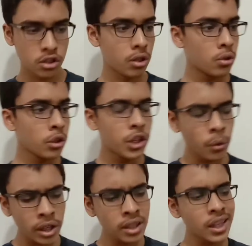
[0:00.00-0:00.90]
So
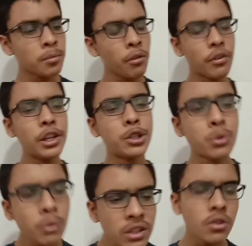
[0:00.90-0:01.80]
during the time of
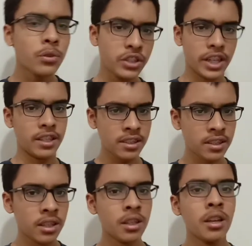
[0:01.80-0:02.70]
issuance of shares,
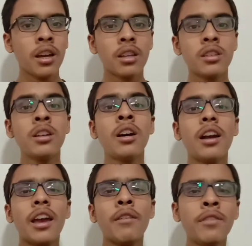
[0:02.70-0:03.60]

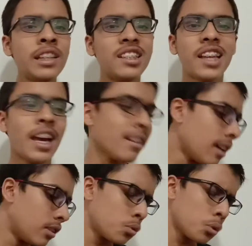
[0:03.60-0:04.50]
every share is
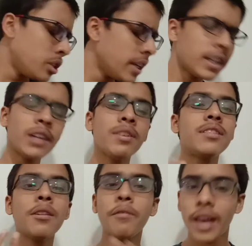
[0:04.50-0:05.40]
associated with
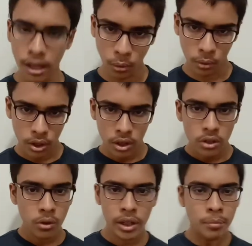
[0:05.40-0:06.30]
some value.
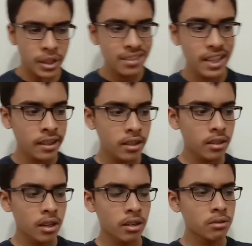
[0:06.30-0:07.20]
So it means that
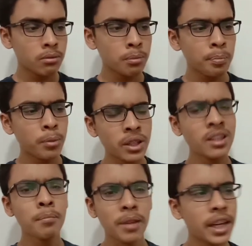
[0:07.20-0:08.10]
to put it
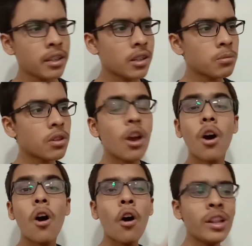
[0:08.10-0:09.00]
in plain terms,
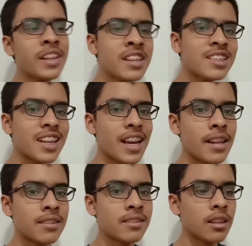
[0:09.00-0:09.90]
all these
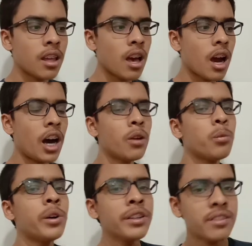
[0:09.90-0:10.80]
shares are
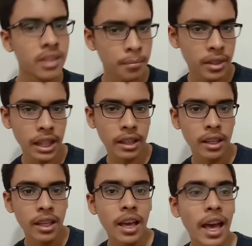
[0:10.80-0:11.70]
worth something,
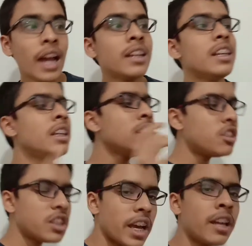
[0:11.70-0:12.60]
and each
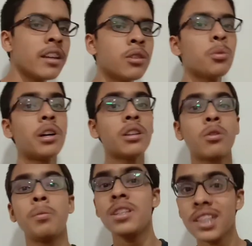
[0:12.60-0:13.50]
share is worth
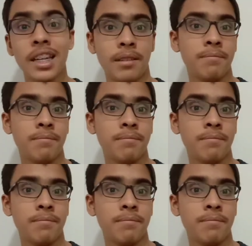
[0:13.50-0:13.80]
rupees 10.